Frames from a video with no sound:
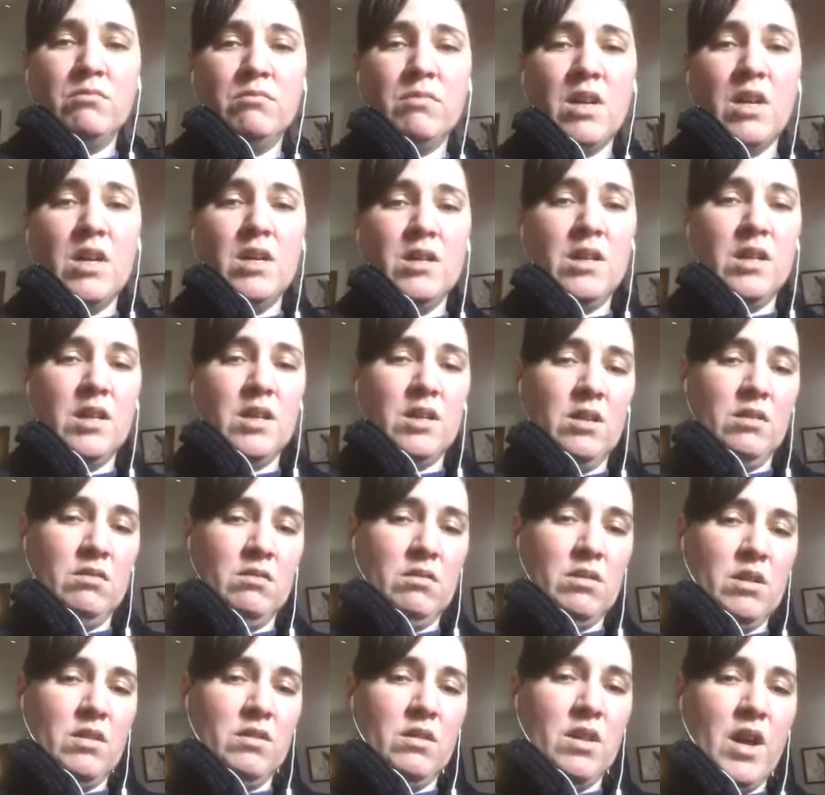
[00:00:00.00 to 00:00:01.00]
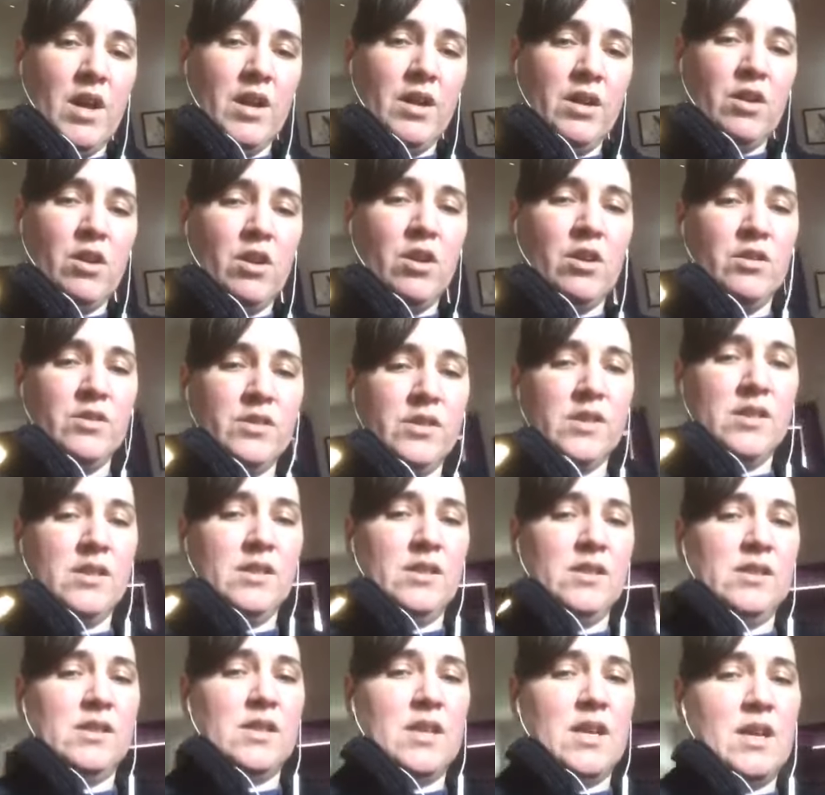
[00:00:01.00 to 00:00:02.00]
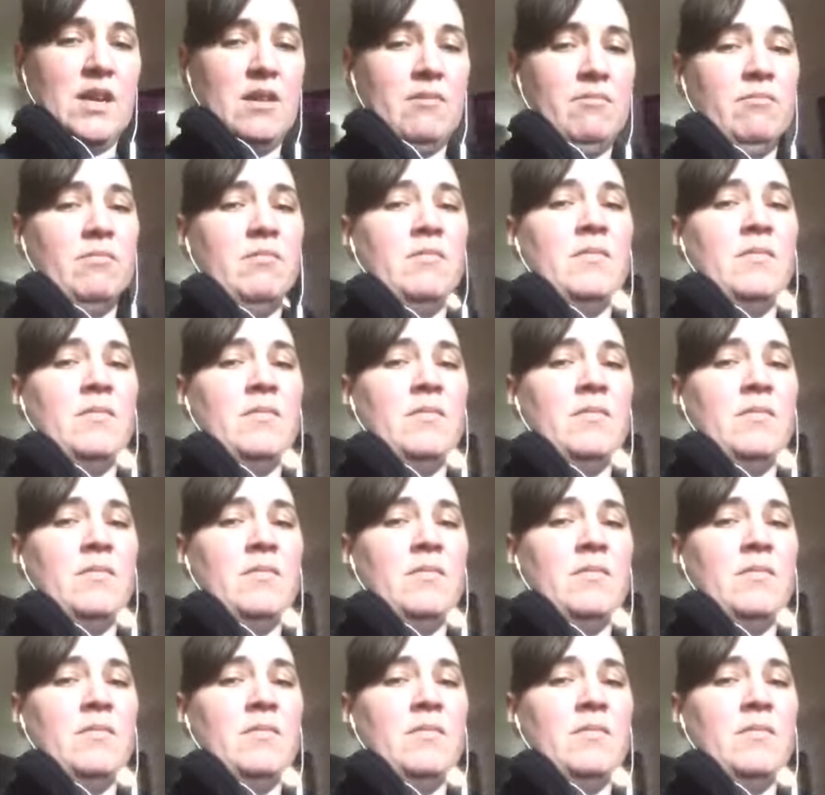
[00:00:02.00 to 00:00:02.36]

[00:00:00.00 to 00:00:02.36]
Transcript: I'll get a lot of calls that say